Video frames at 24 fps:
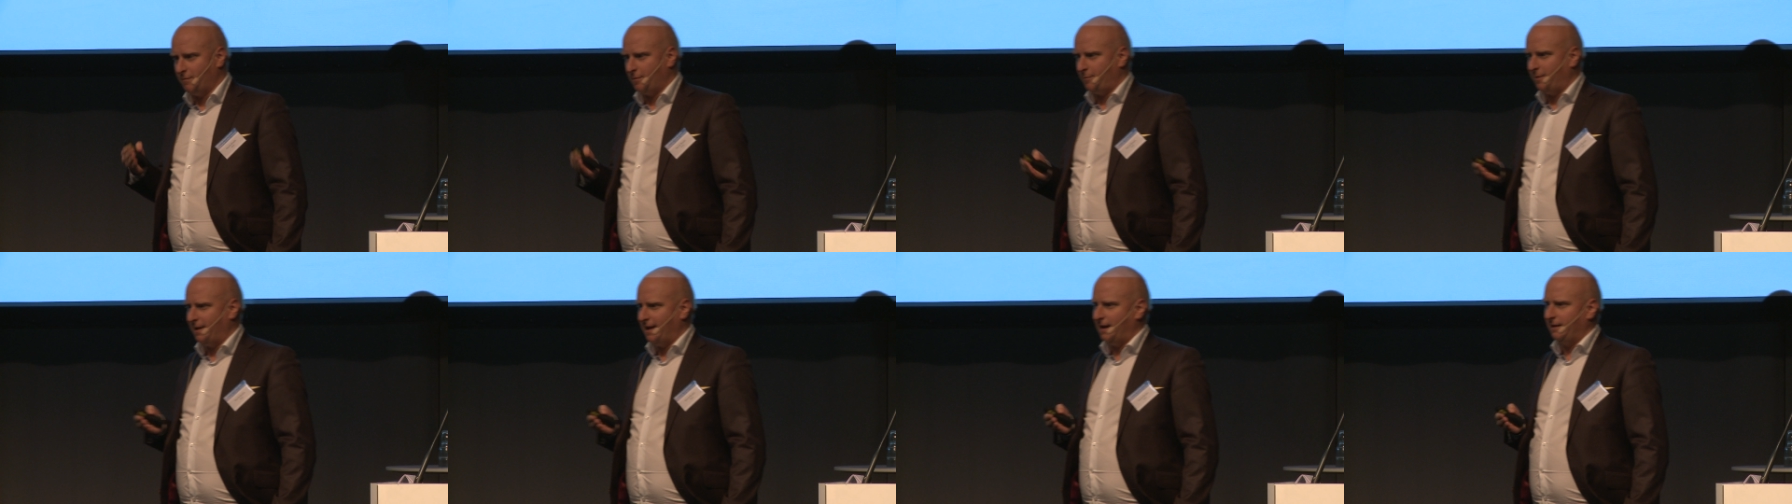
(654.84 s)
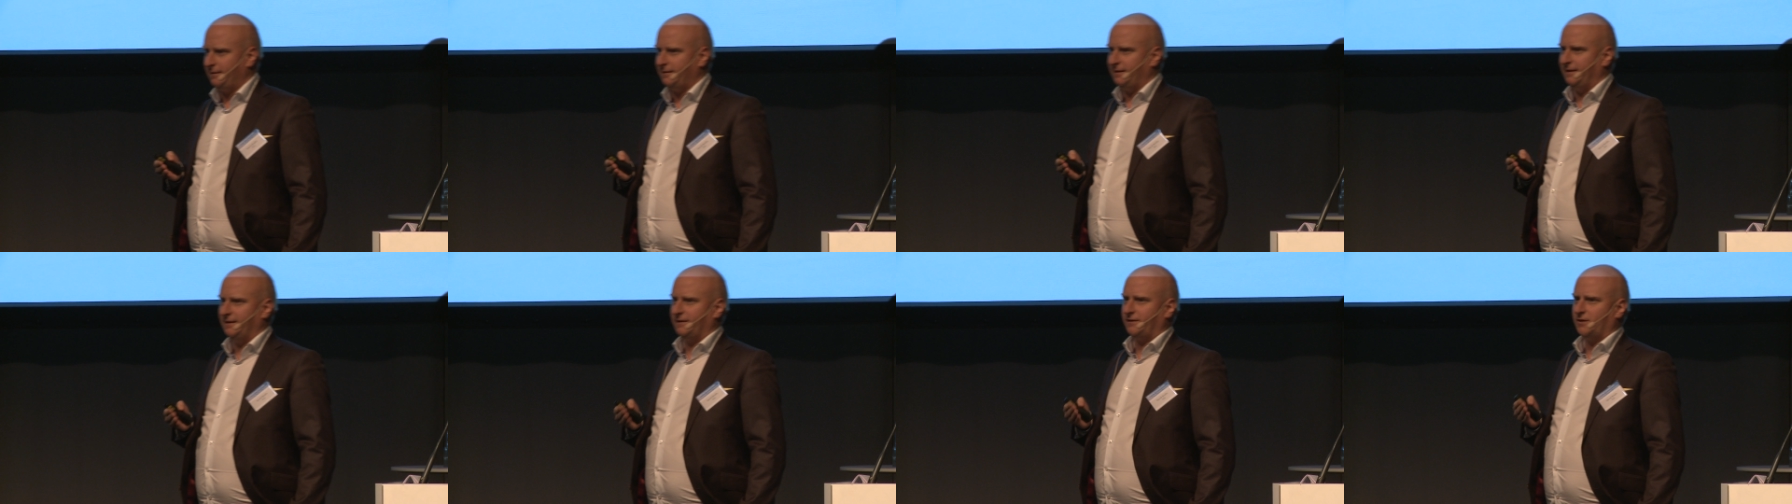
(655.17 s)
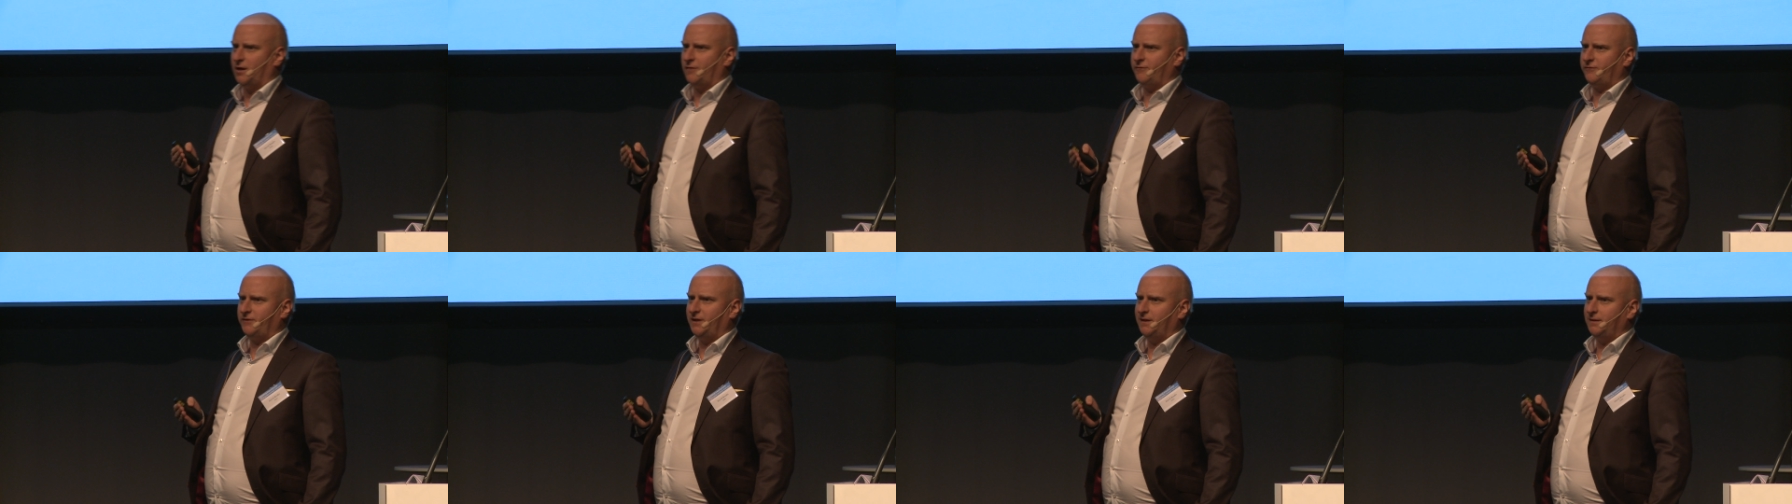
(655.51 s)
plant in
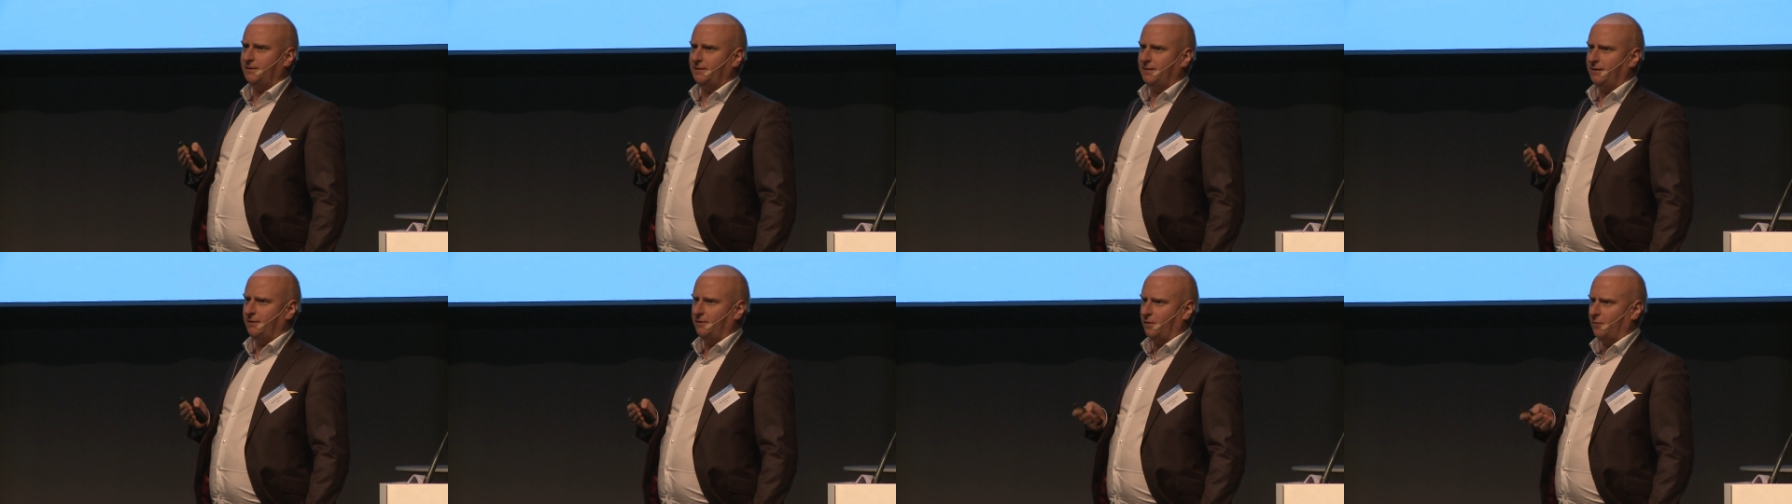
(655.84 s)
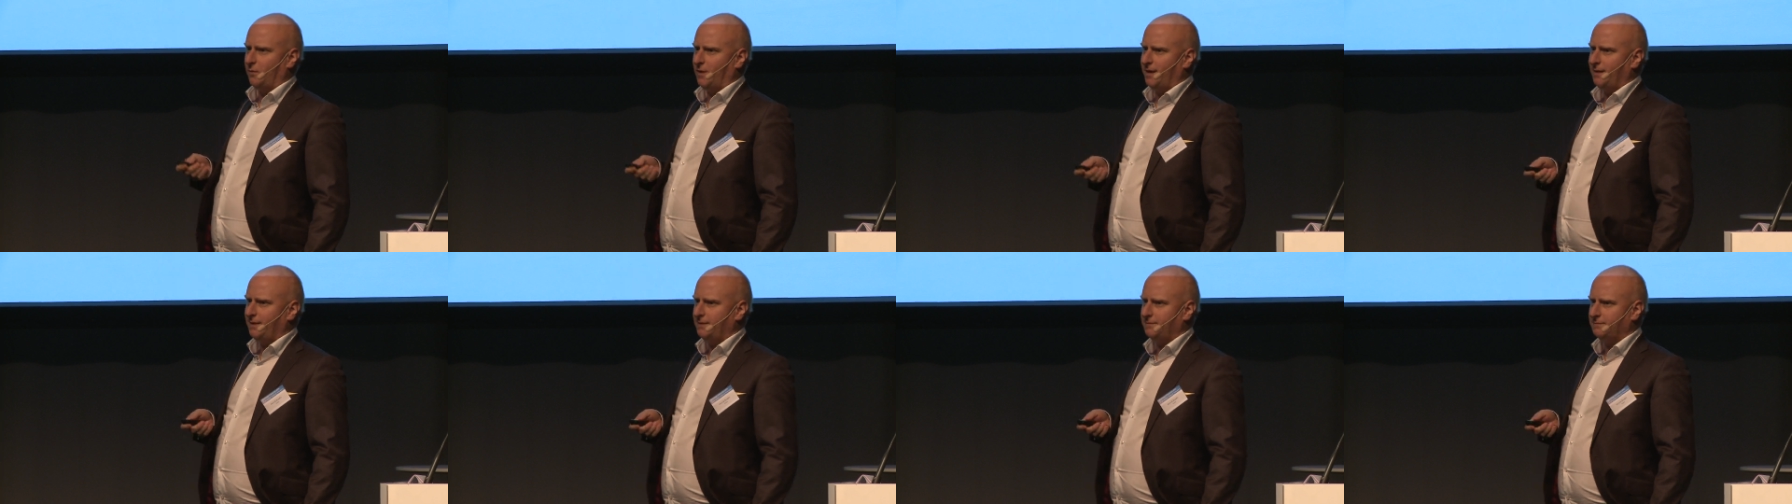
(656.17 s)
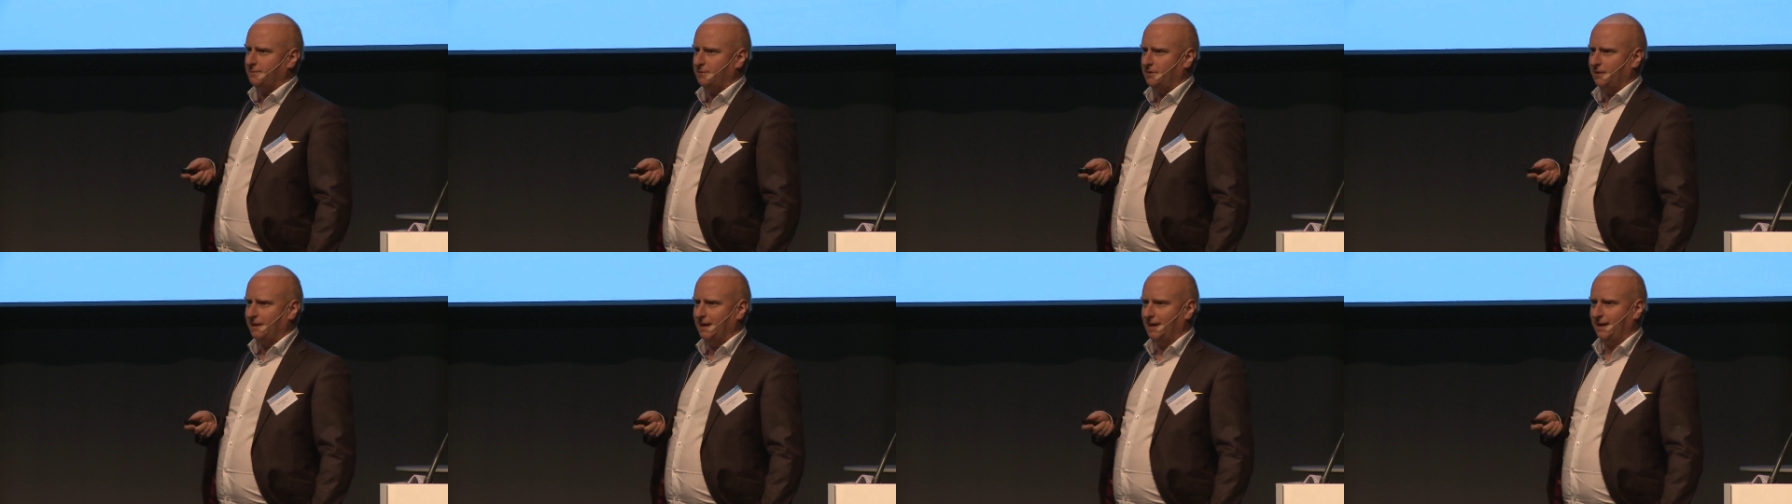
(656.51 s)
Tofte in Norway,
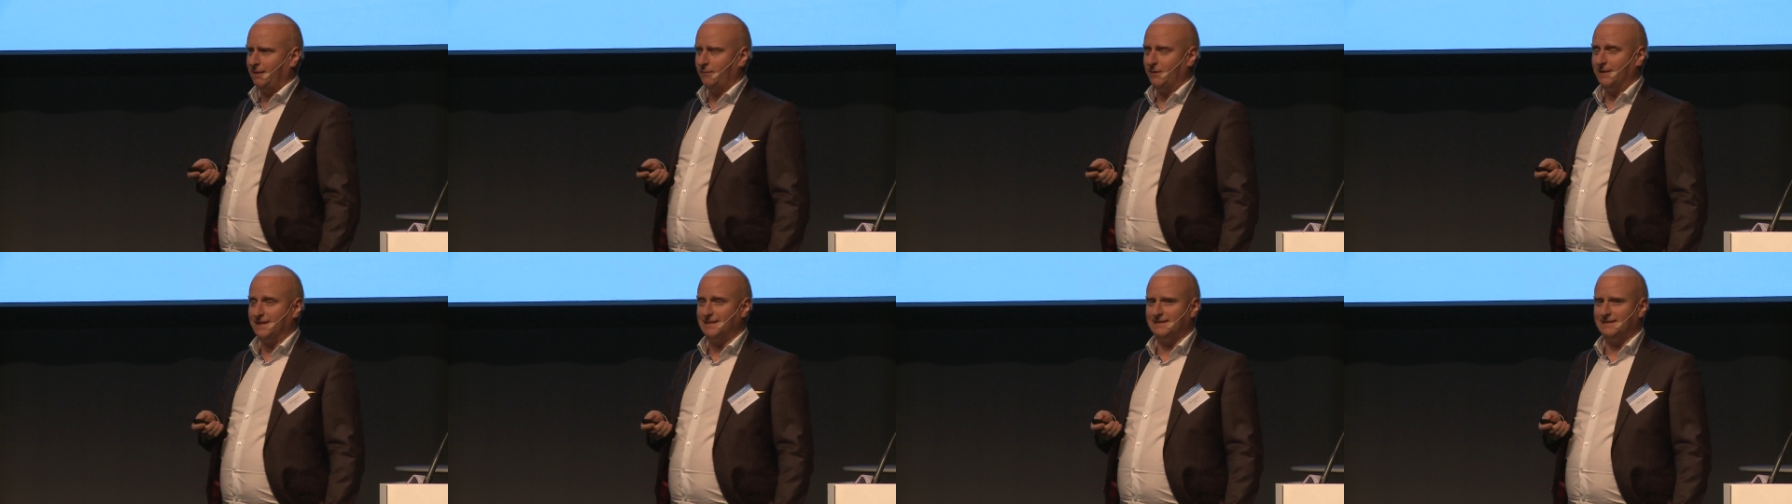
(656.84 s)
together with